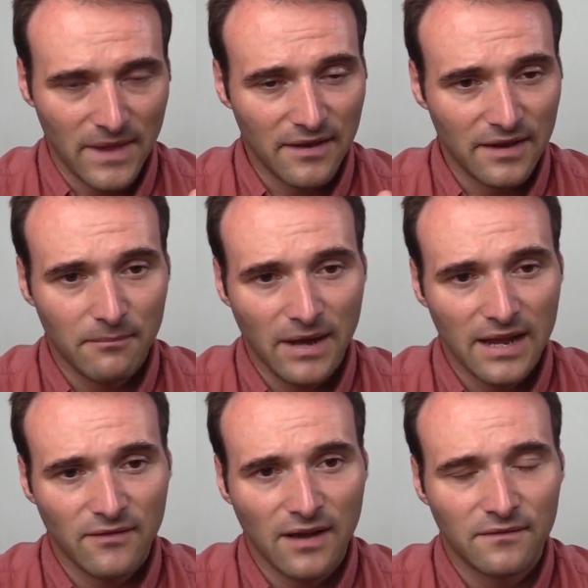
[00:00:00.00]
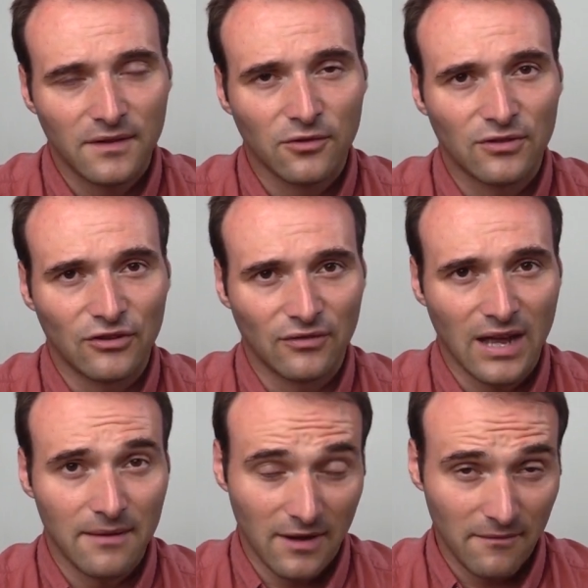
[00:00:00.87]
And uh, I've, I've, noticed
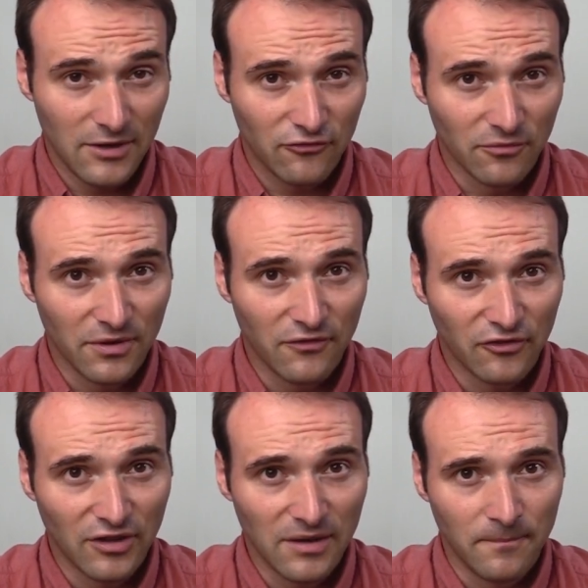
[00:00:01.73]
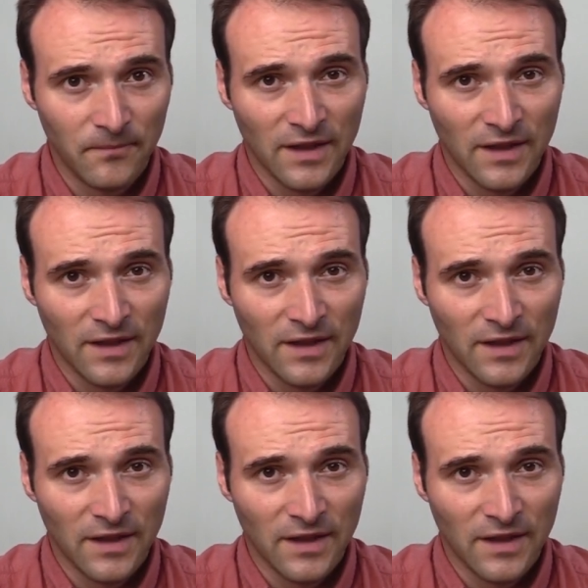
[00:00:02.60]
I've, I mentioned previously